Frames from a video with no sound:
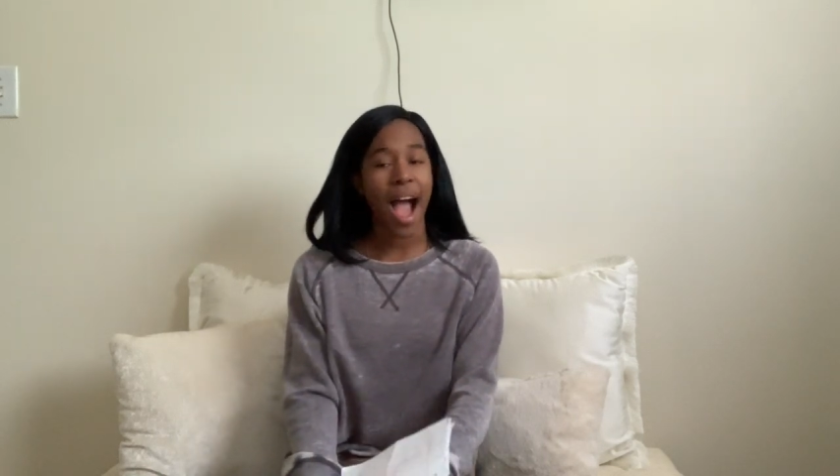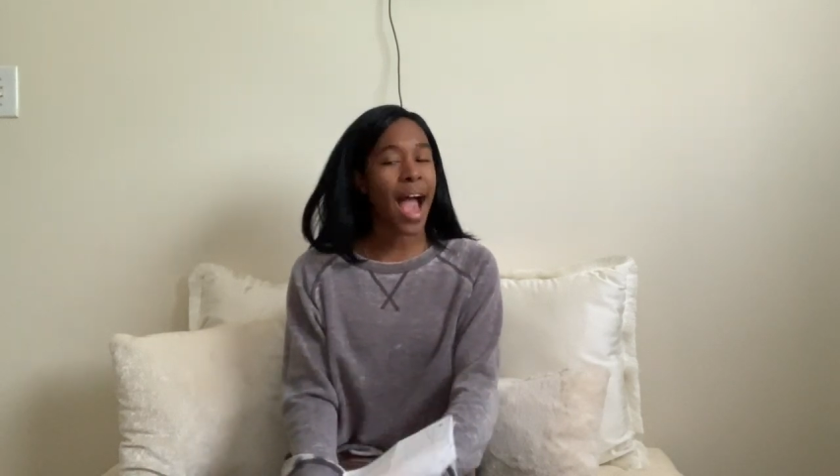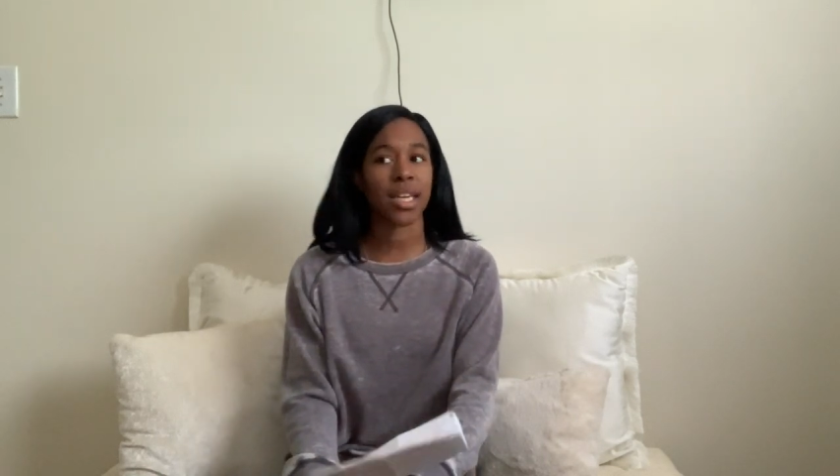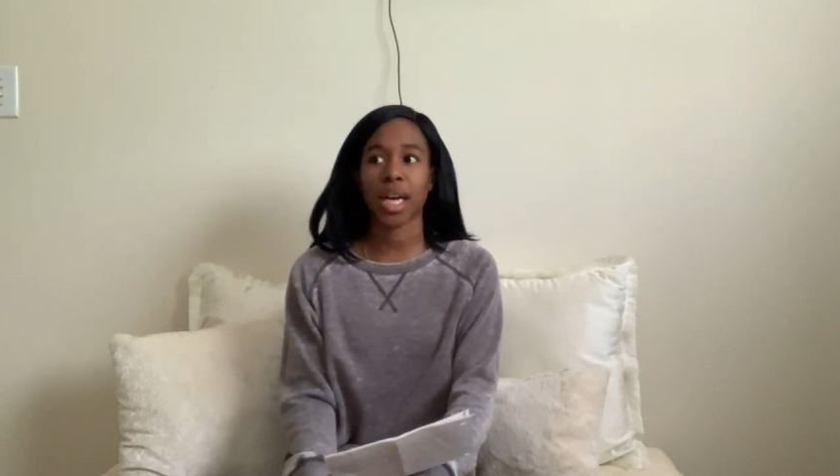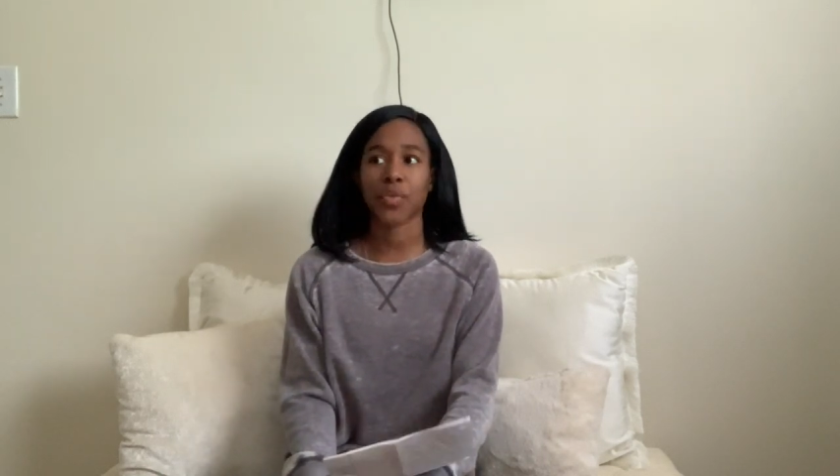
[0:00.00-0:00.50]

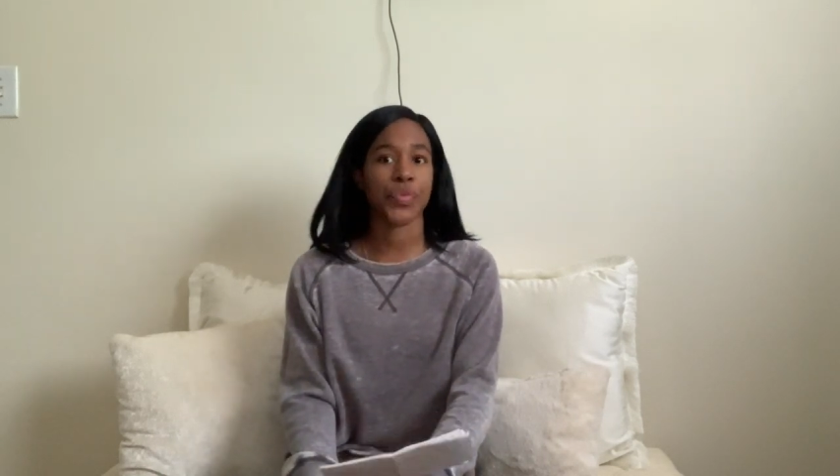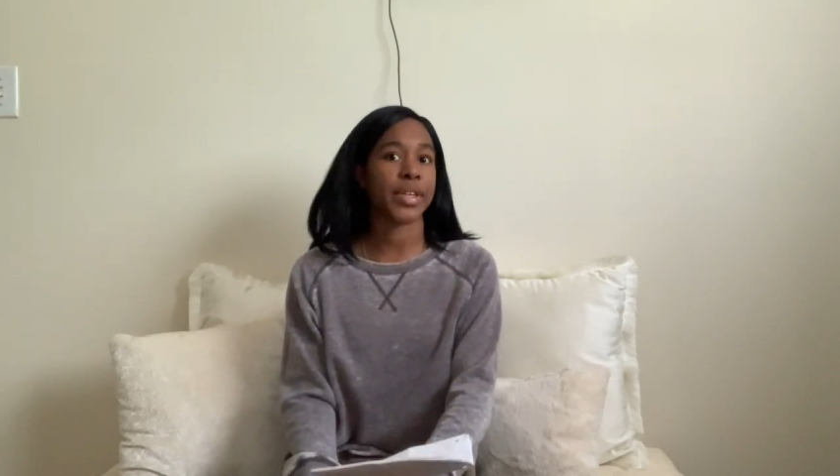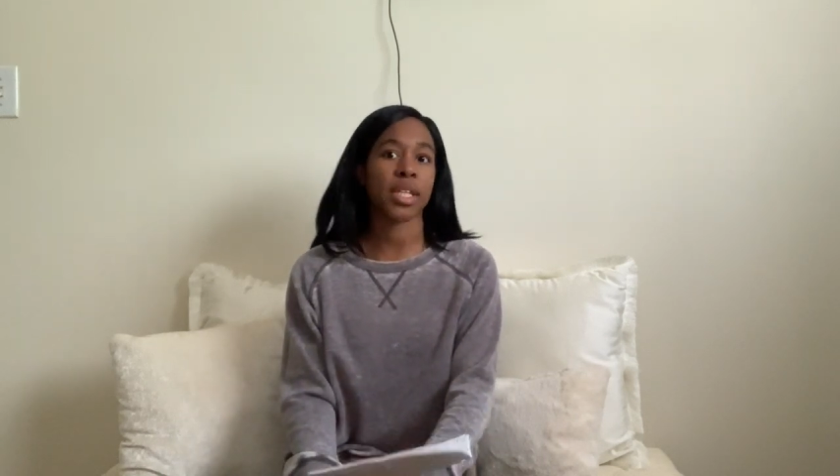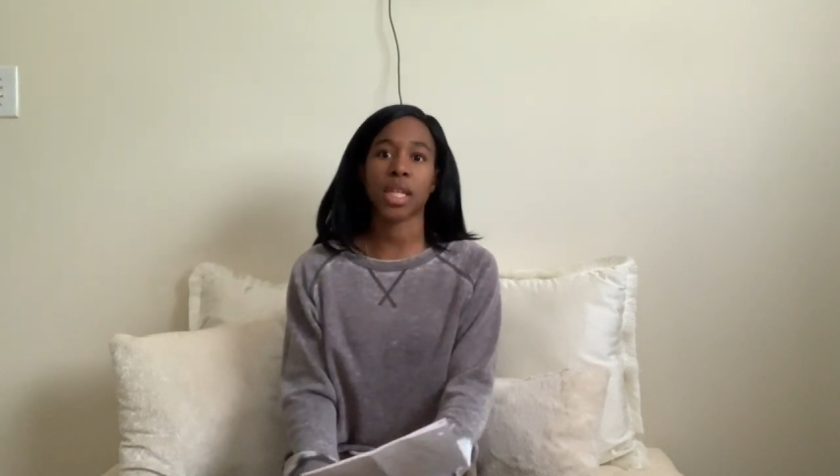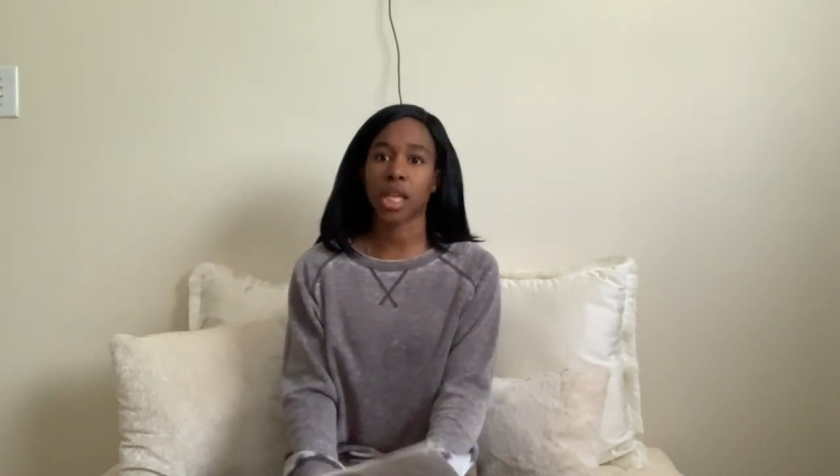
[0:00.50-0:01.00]
I
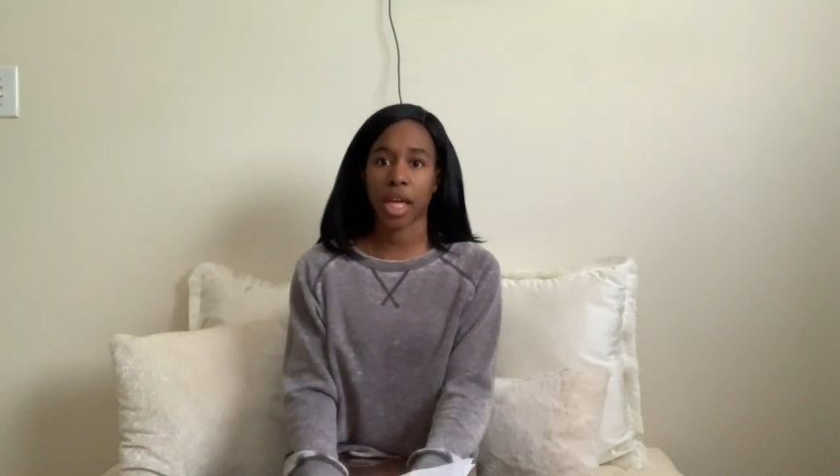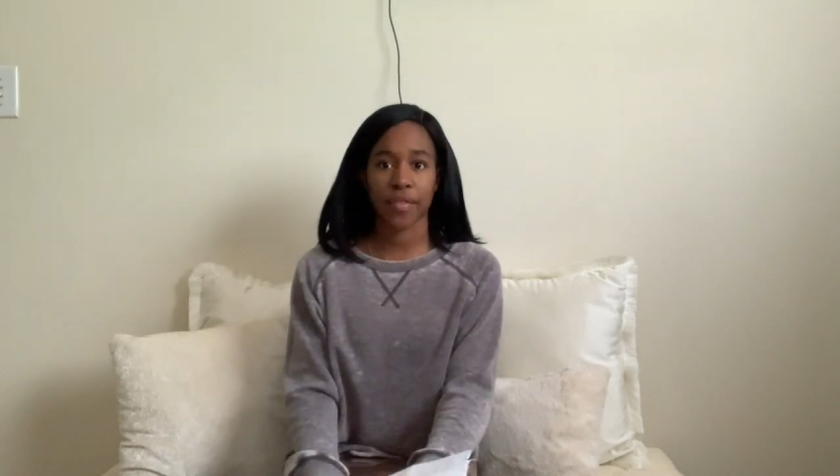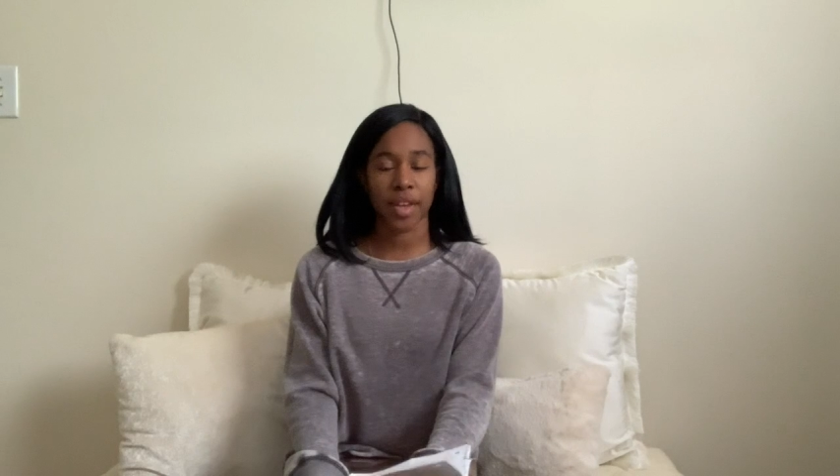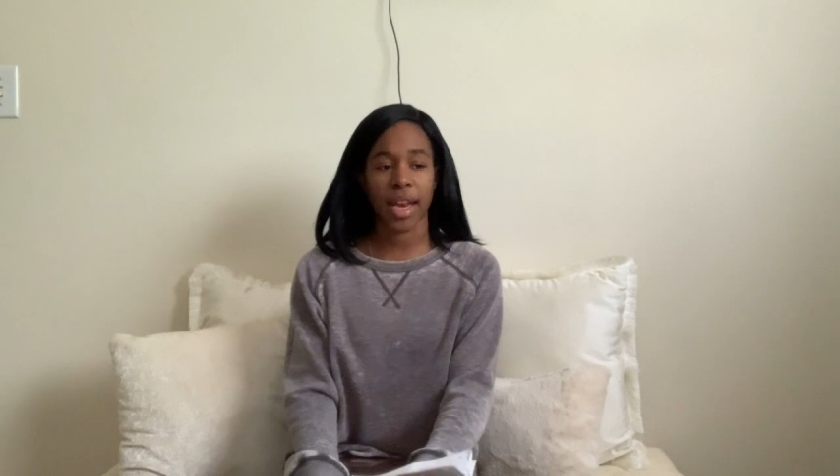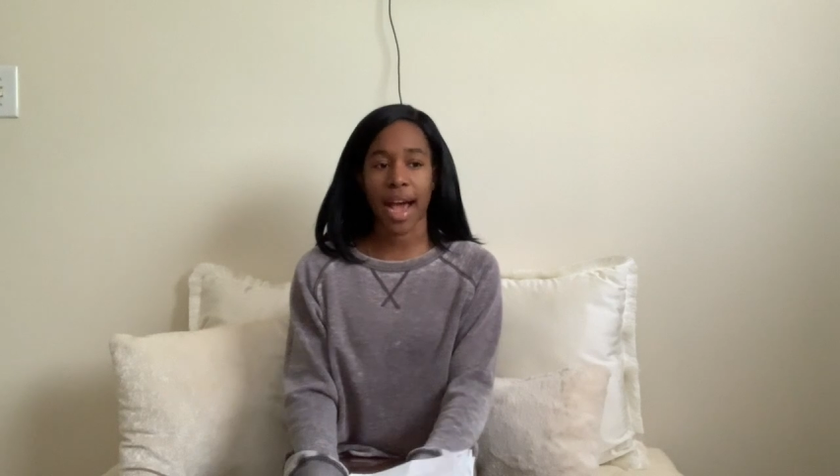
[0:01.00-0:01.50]
really love it.